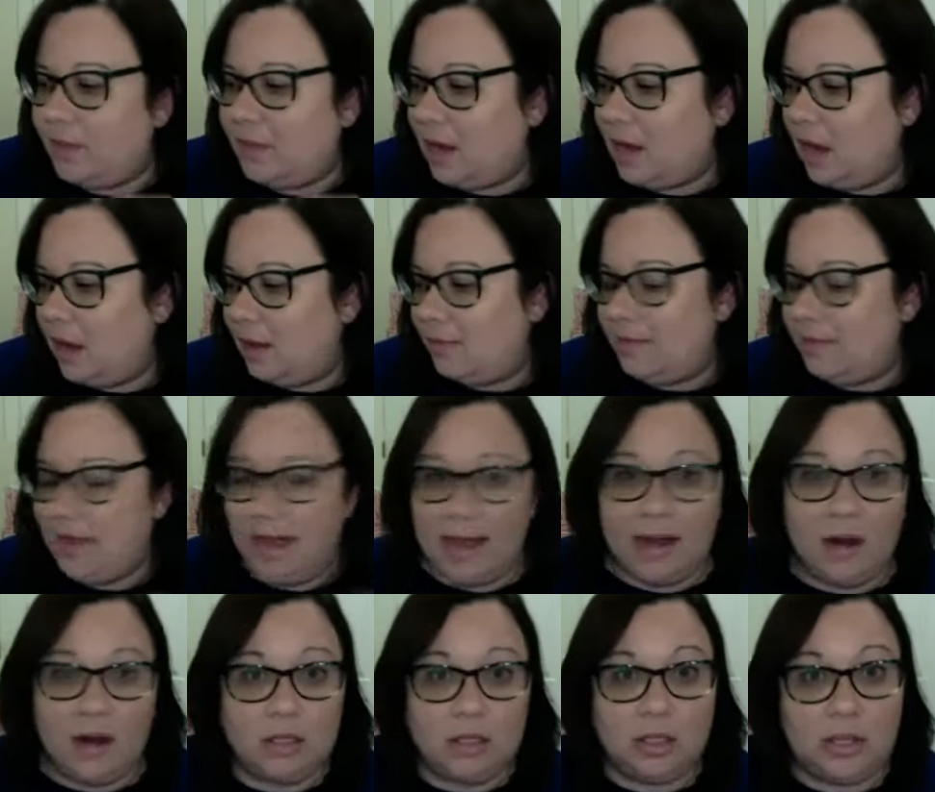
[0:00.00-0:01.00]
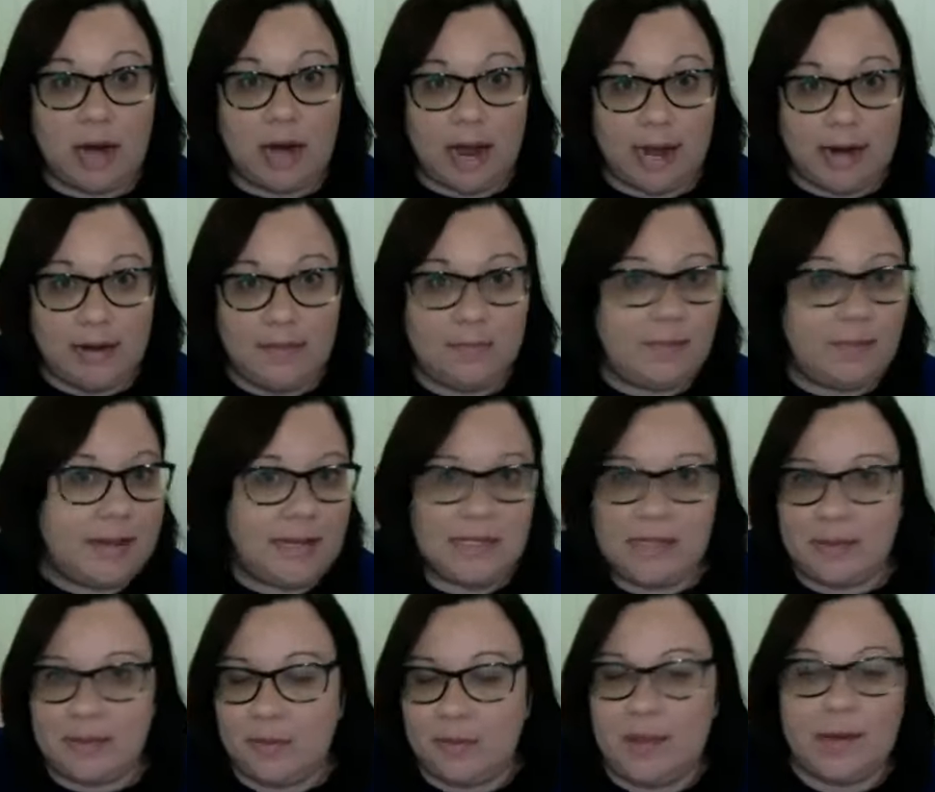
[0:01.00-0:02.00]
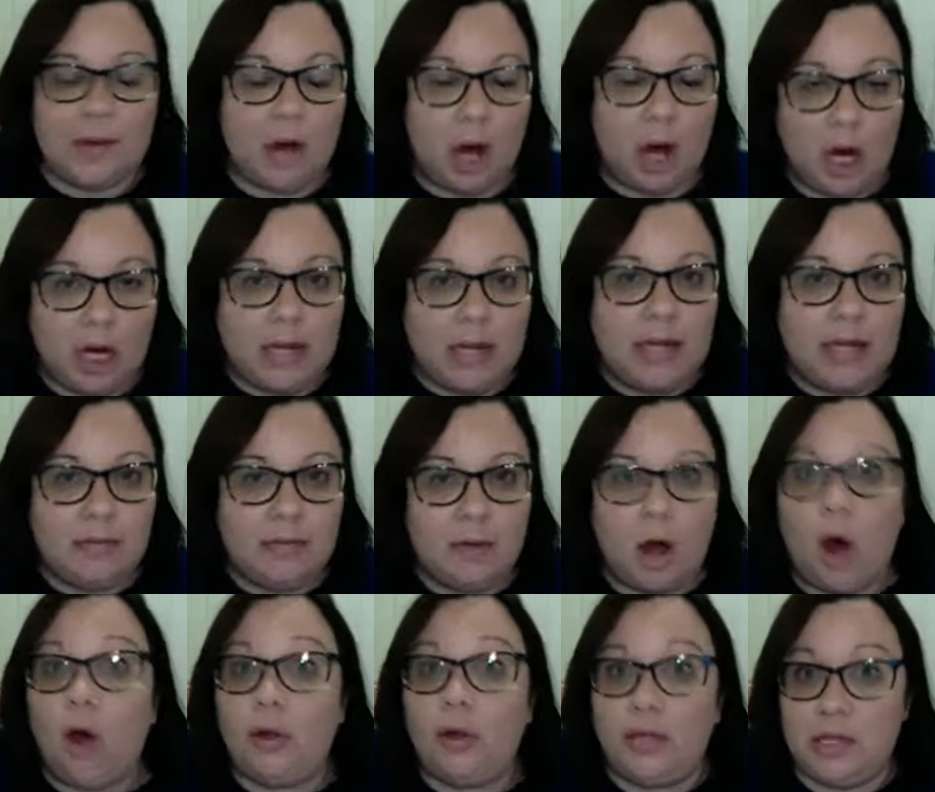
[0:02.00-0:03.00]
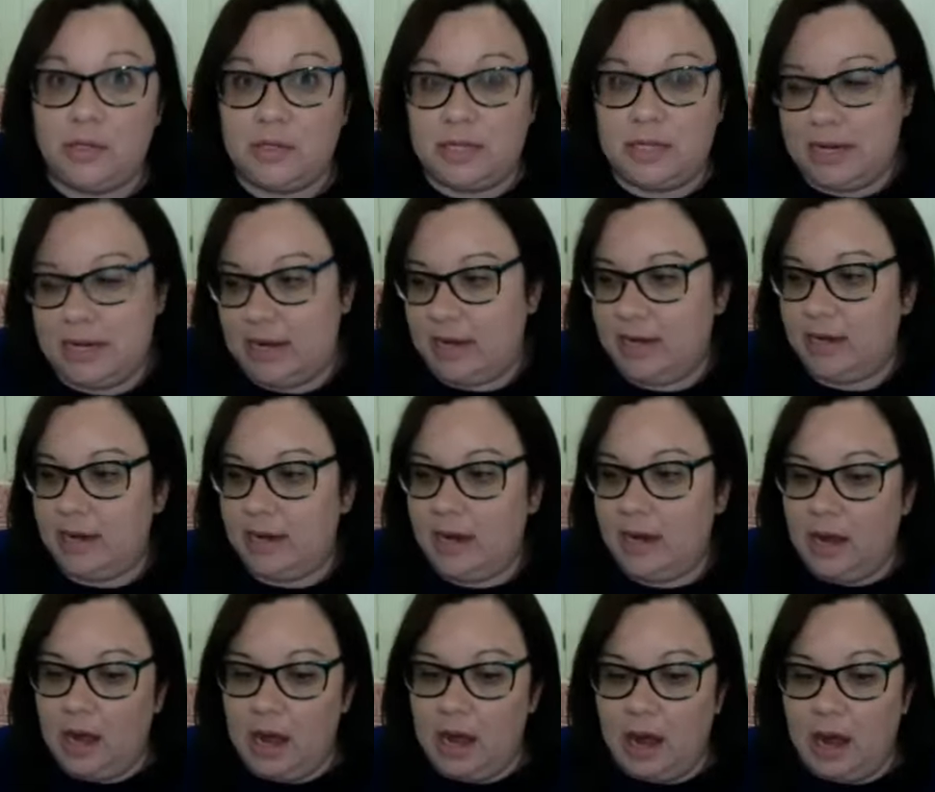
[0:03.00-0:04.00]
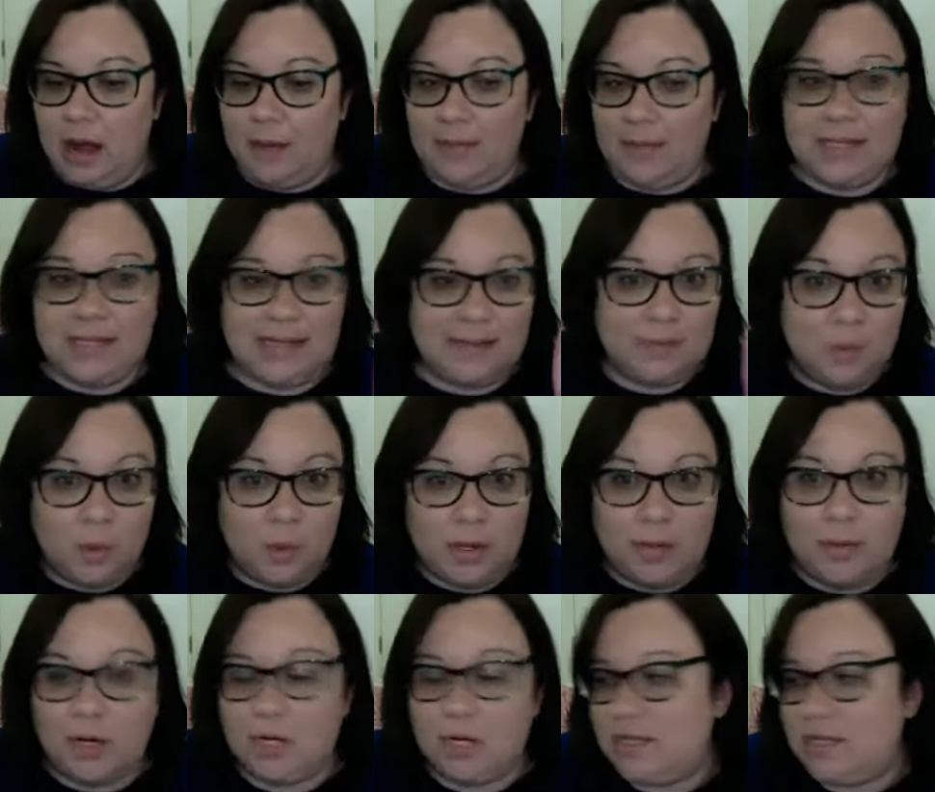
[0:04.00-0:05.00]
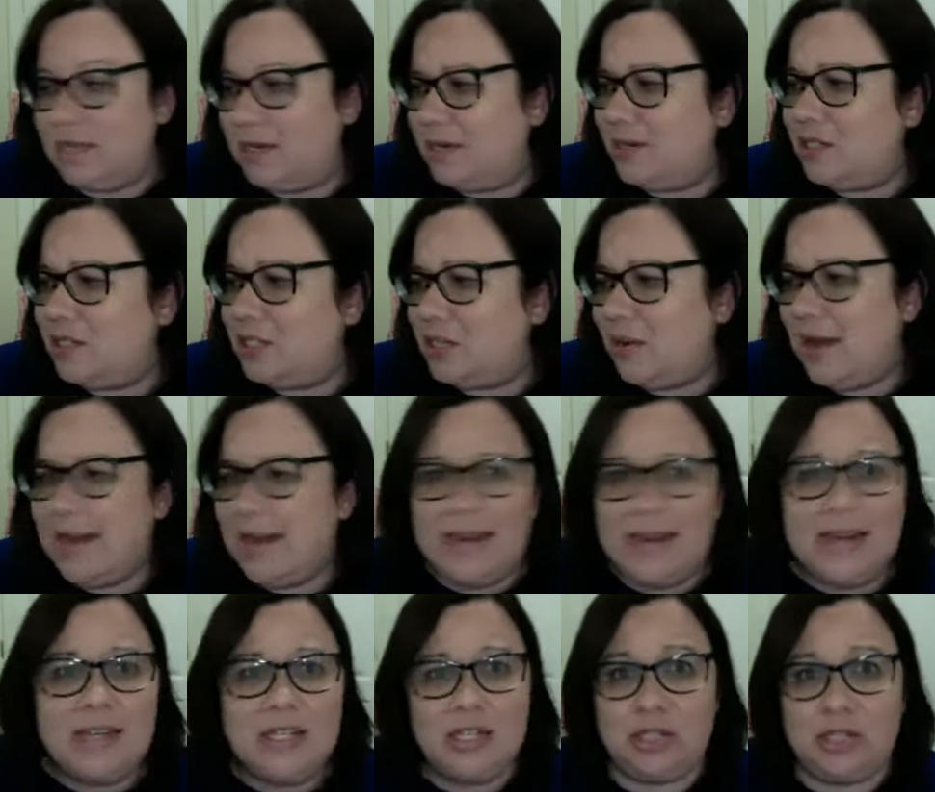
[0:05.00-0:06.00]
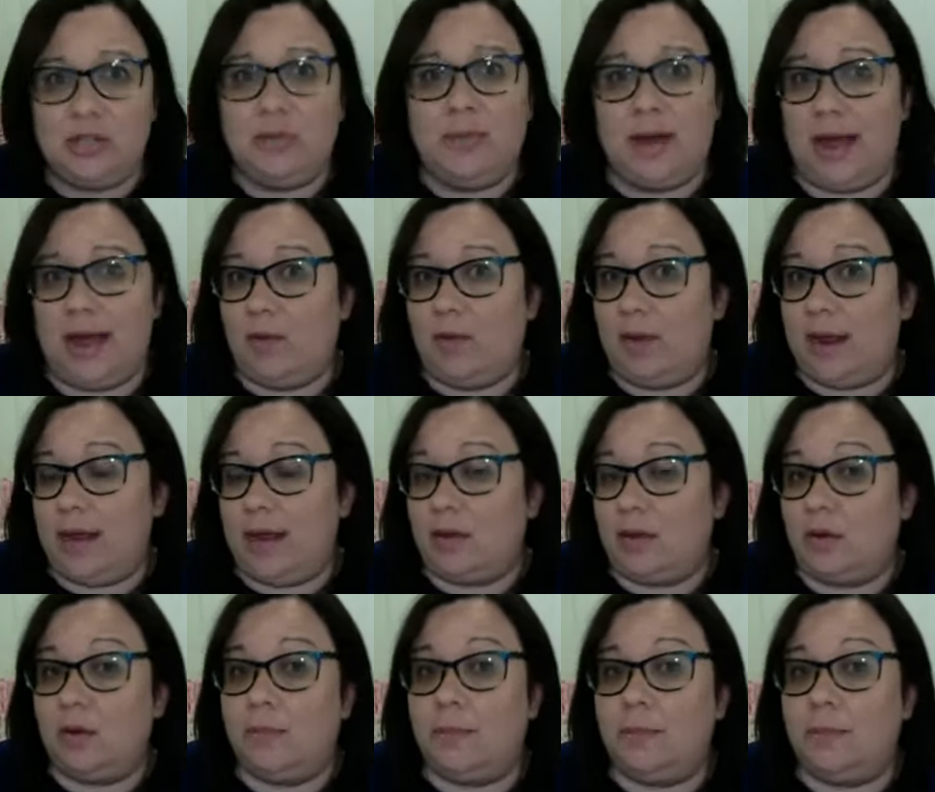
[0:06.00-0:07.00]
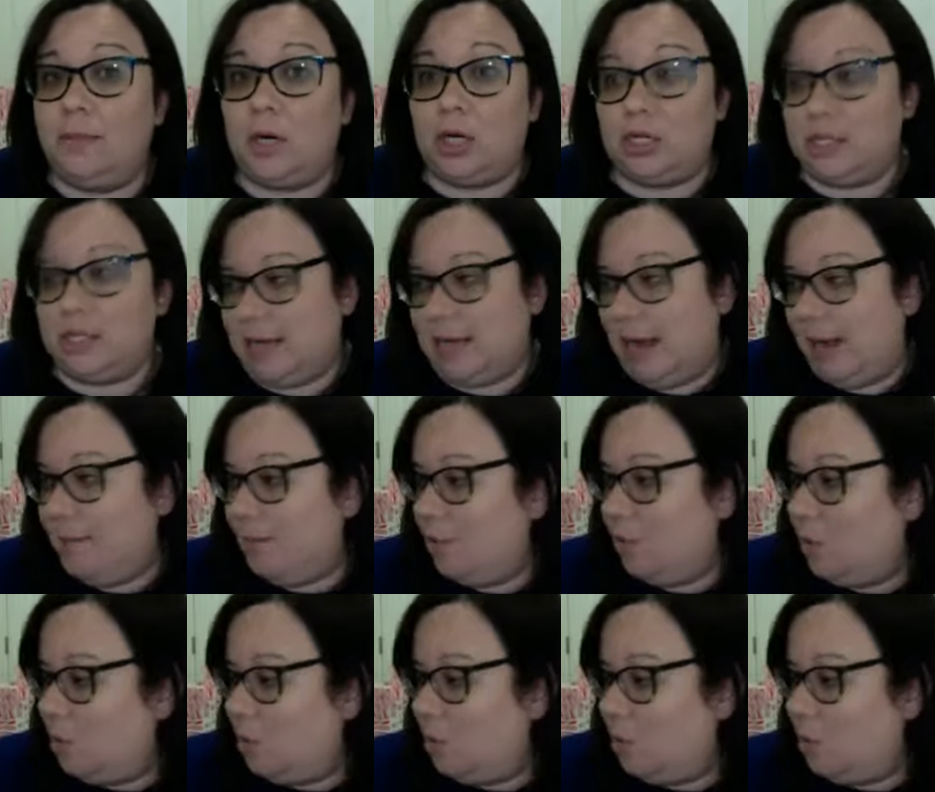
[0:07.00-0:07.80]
Um, they had all tried Pink Zebra, they were already all using it um, except one person. So I didn't do my regular purse game.